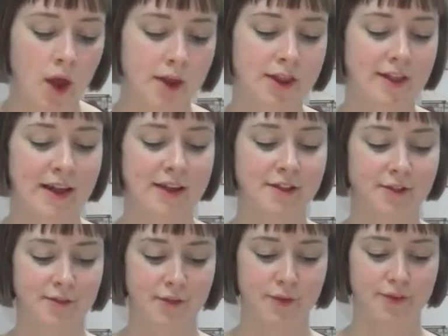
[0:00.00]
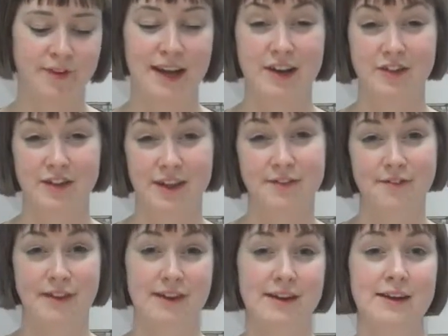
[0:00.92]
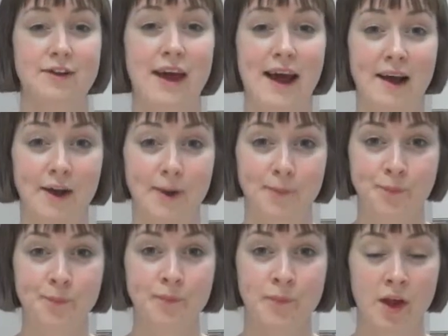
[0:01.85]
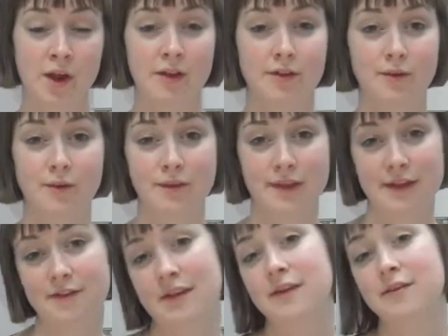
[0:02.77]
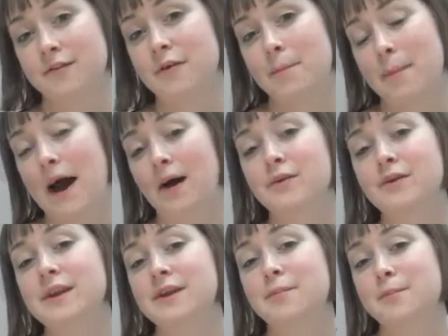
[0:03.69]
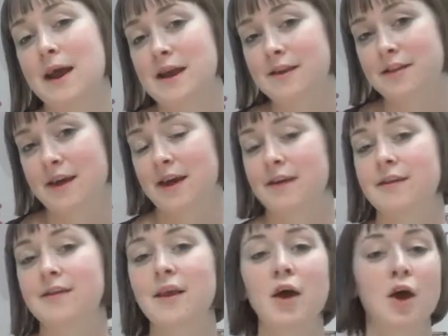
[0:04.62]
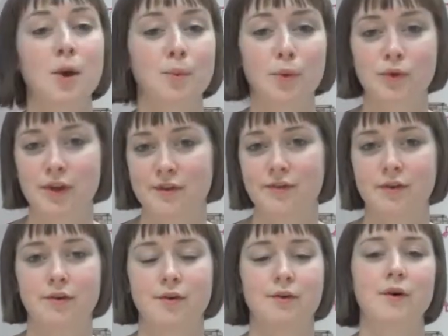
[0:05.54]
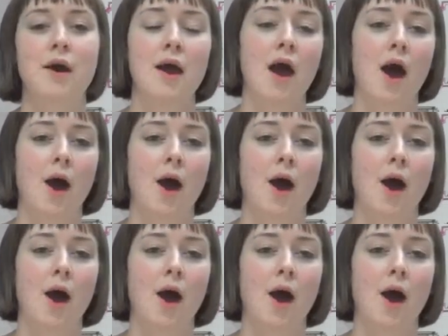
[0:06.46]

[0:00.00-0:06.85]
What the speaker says: So that's the fourth stage, that's physical attack. So all these things have compounded and made things more difficult.